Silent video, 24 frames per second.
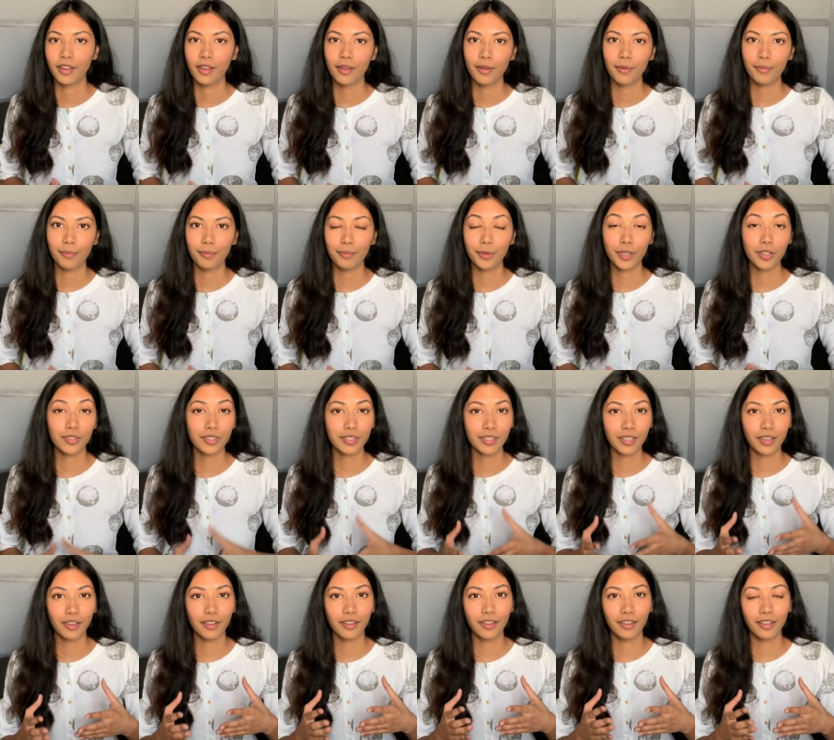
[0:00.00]
because
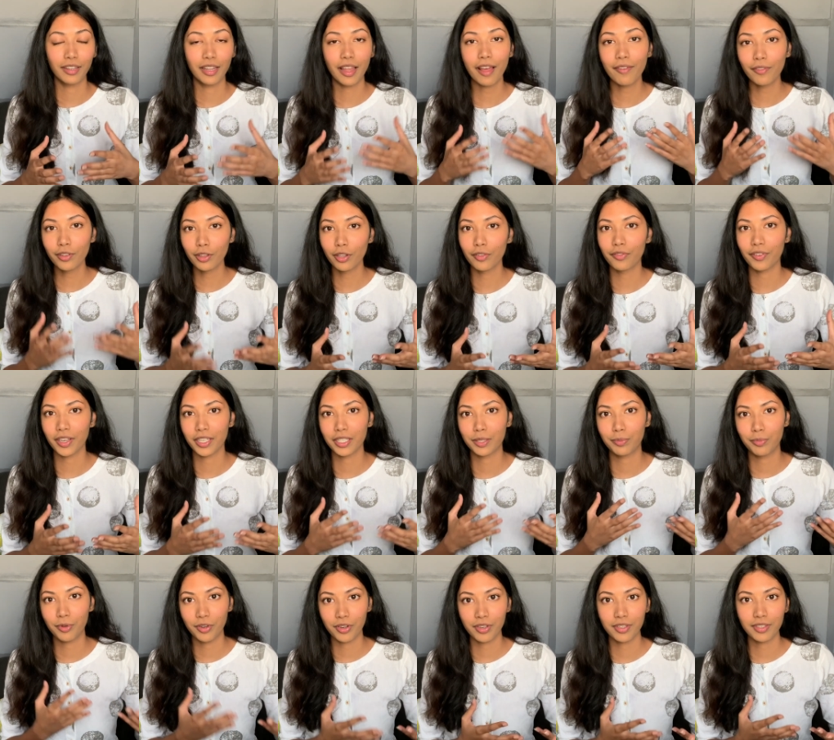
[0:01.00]
the level of
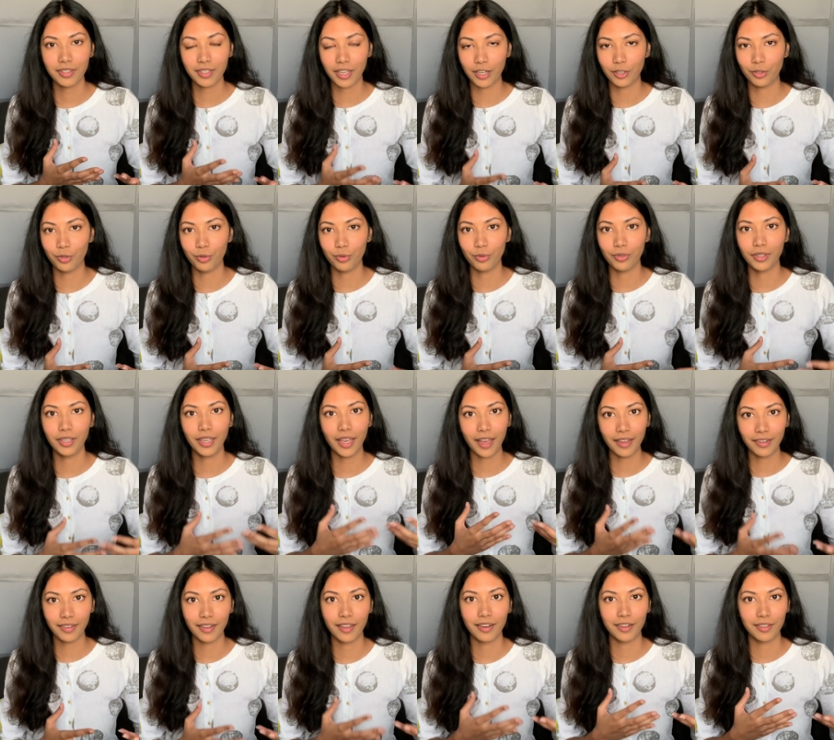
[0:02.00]
experience that you
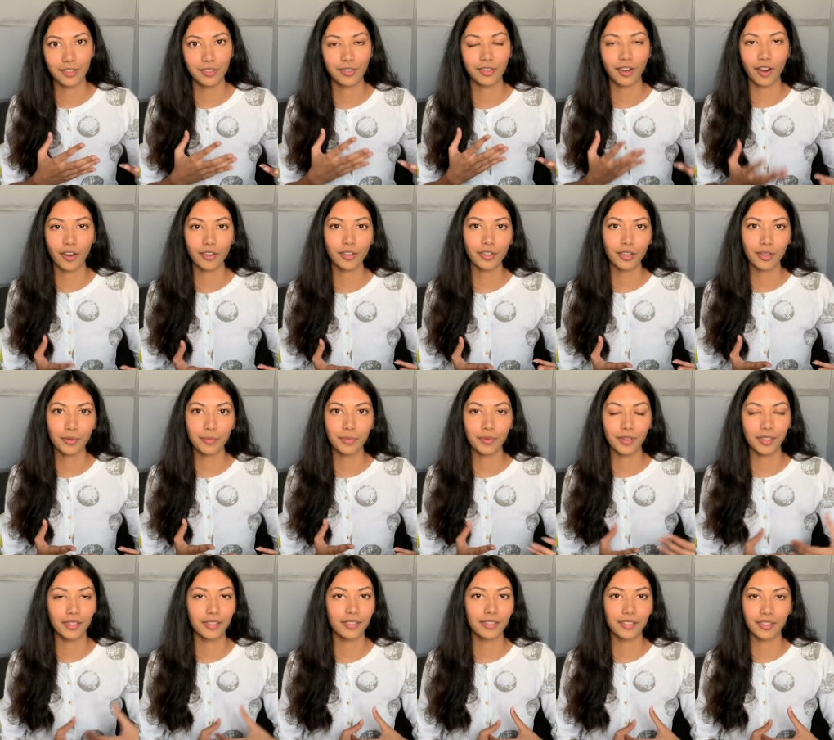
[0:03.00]
get at a startup
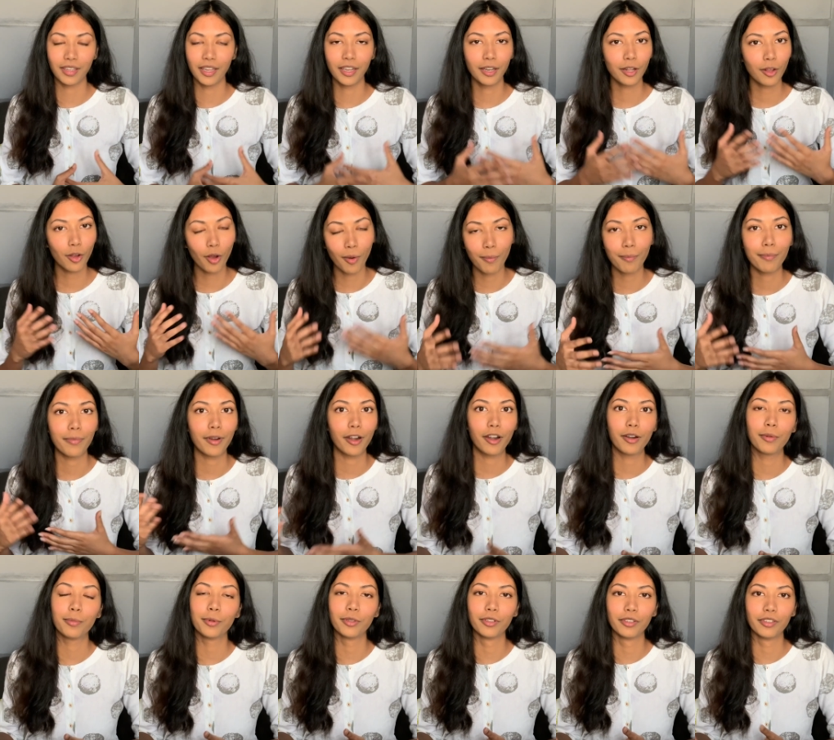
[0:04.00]
is
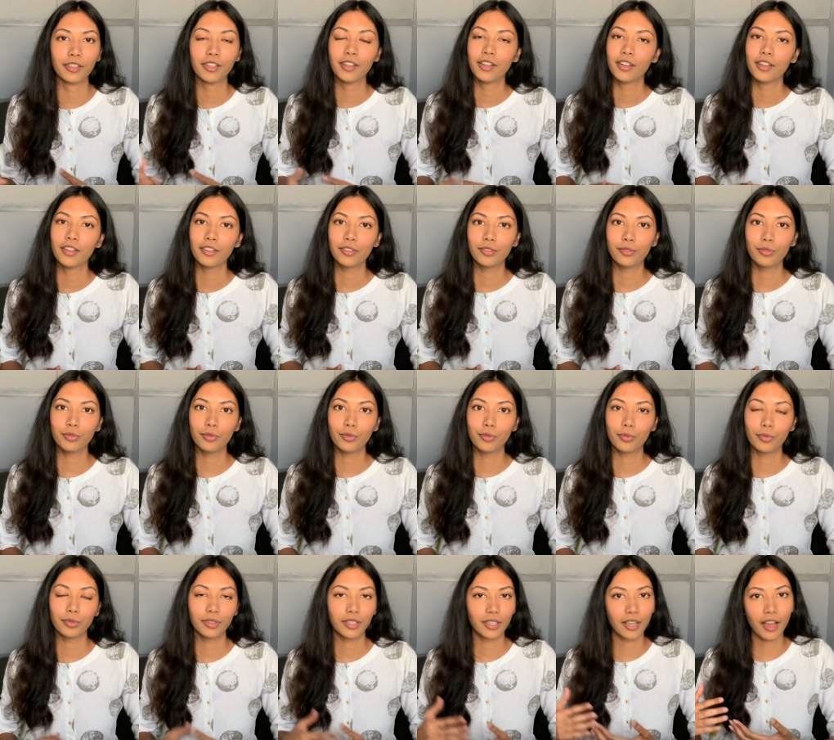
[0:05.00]
incomparable
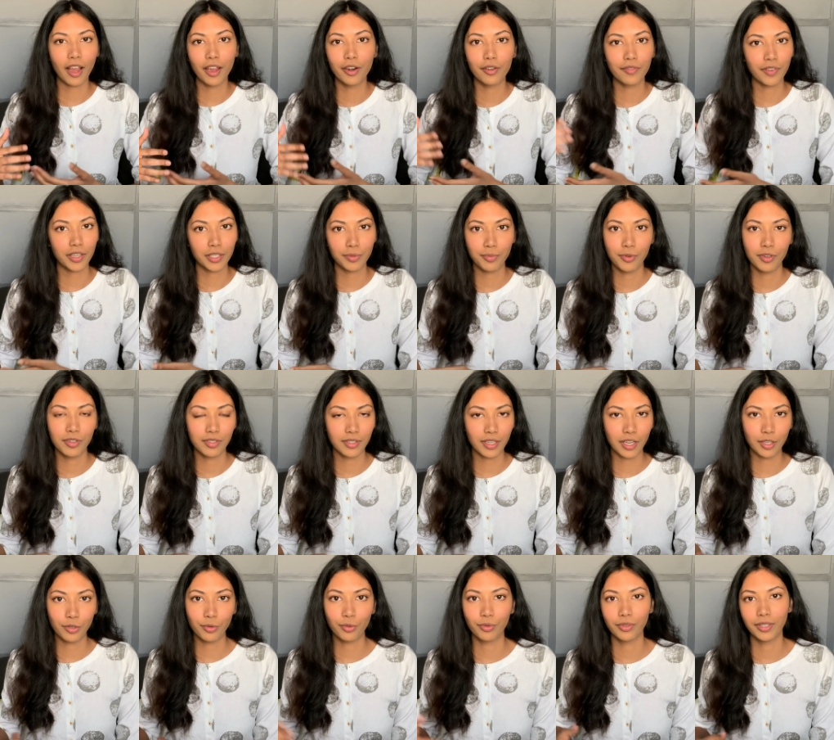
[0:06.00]
to the kind of experience
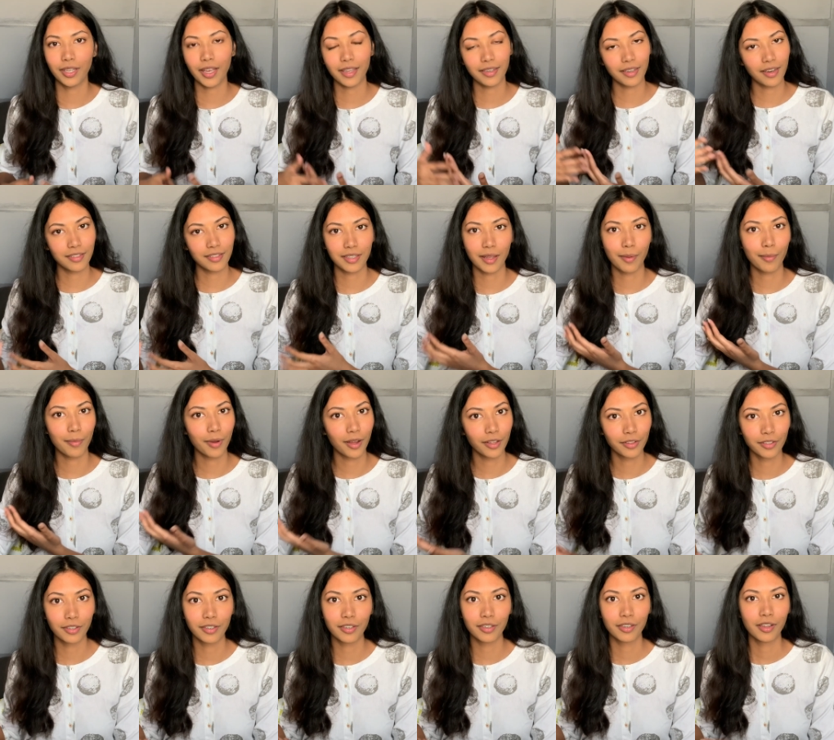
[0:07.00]
that you would get at some
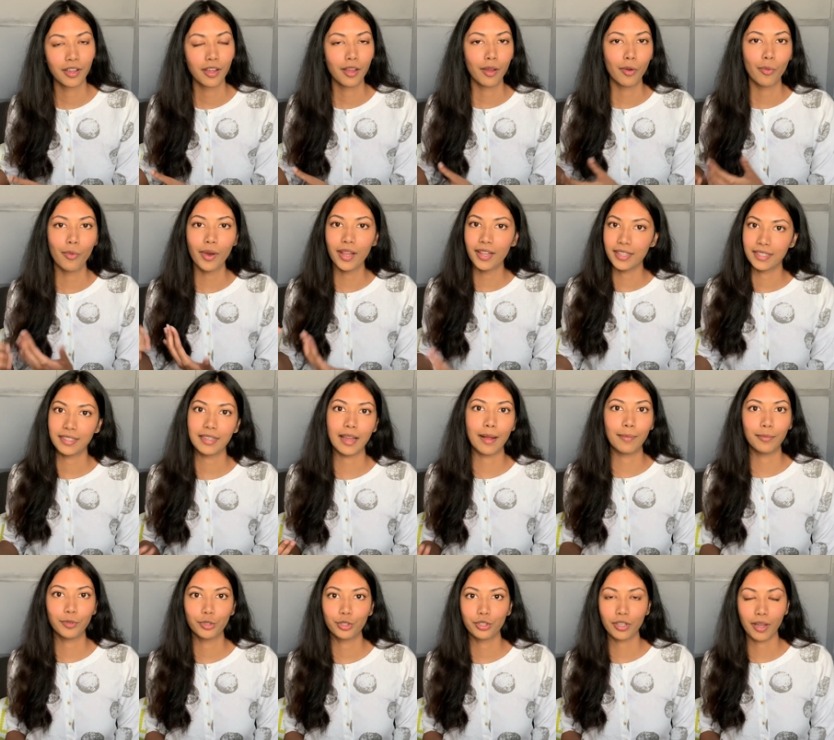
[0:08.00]
other well
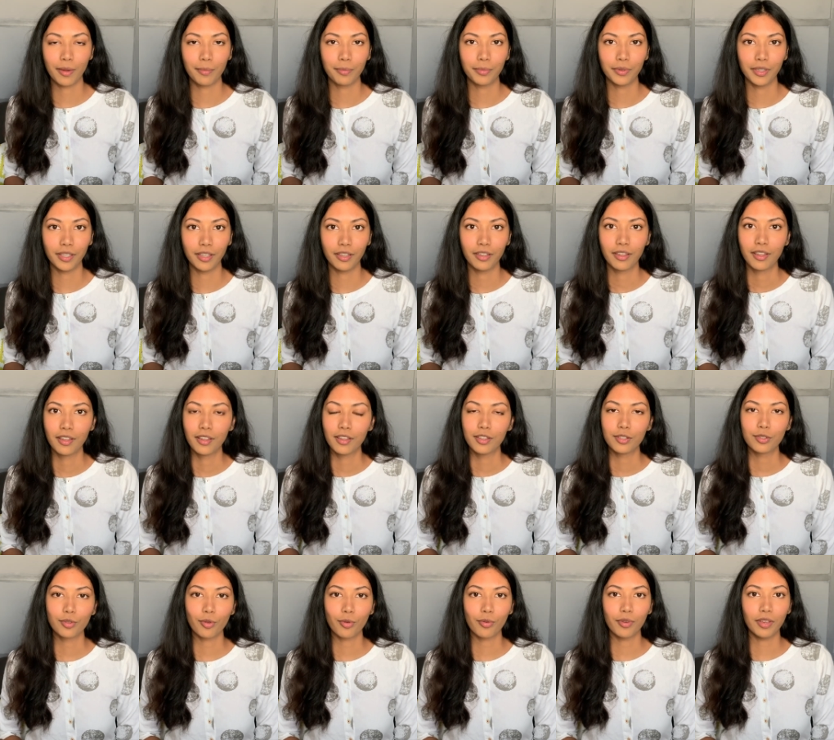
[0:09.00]
established company.
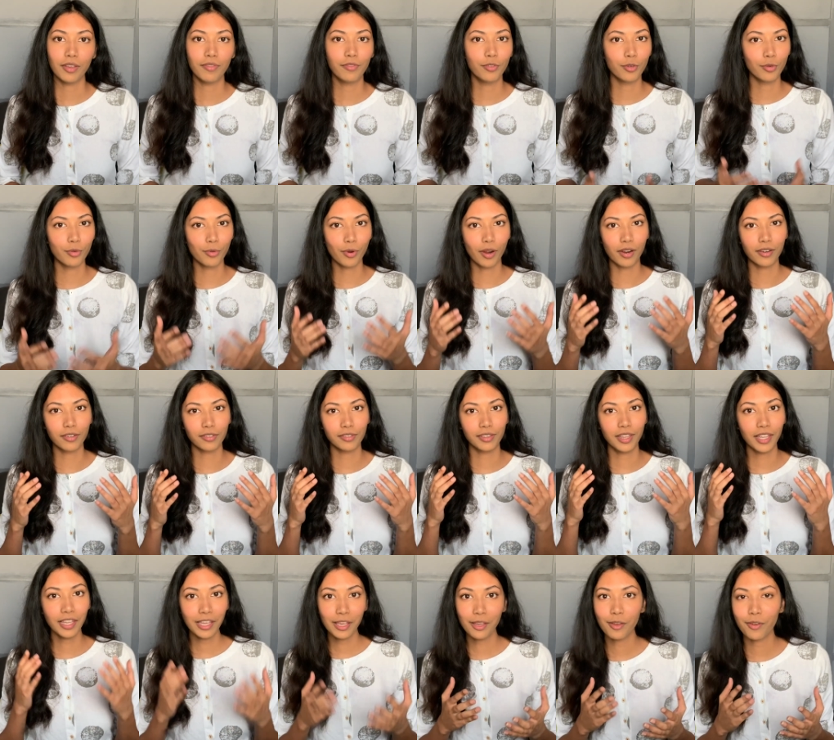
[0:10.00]
So, if you are
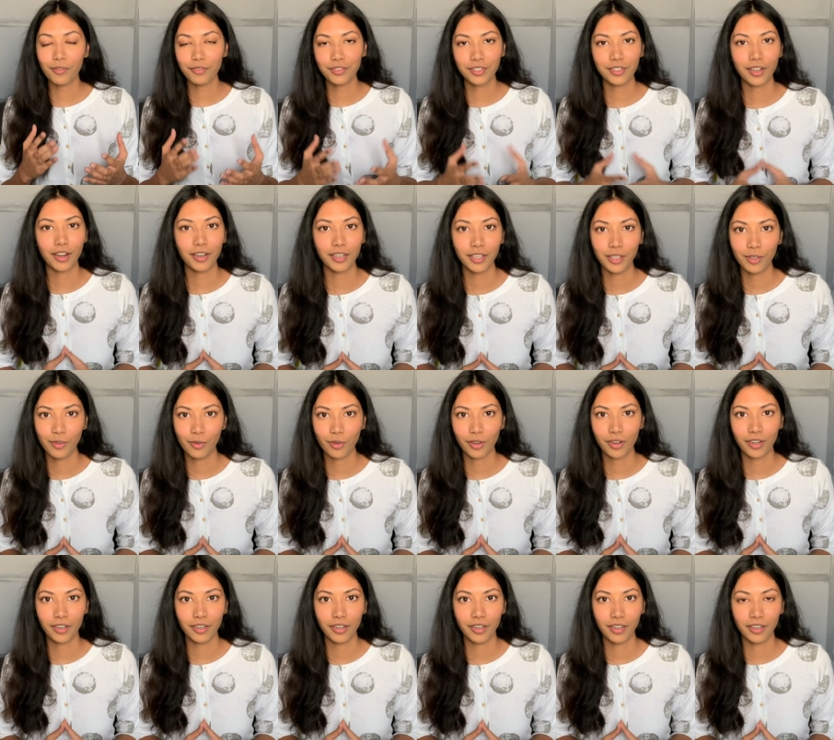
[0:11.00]
thinking of starting your
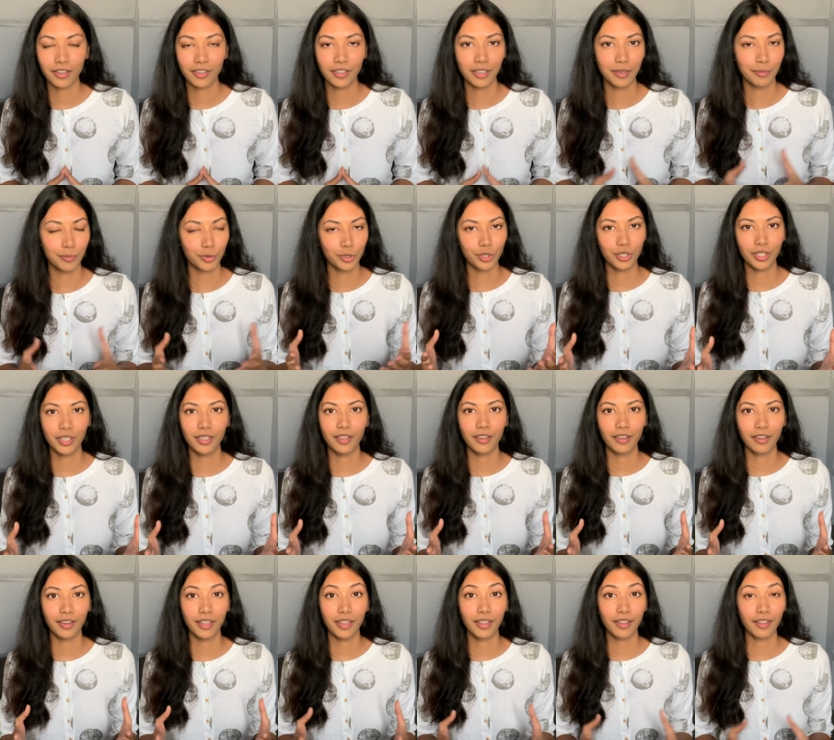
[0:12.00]
career in machine
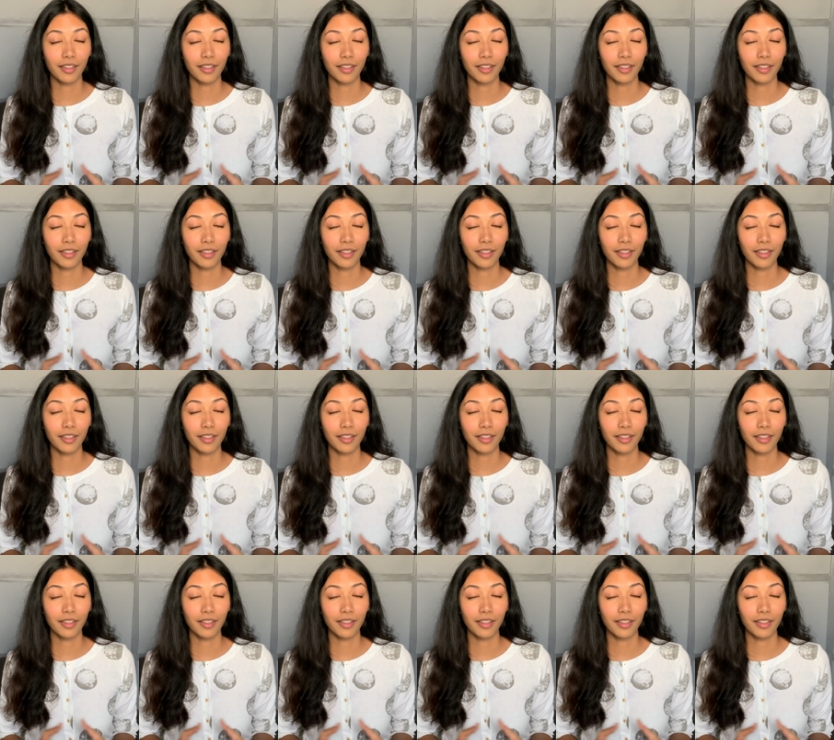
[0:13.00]
learning,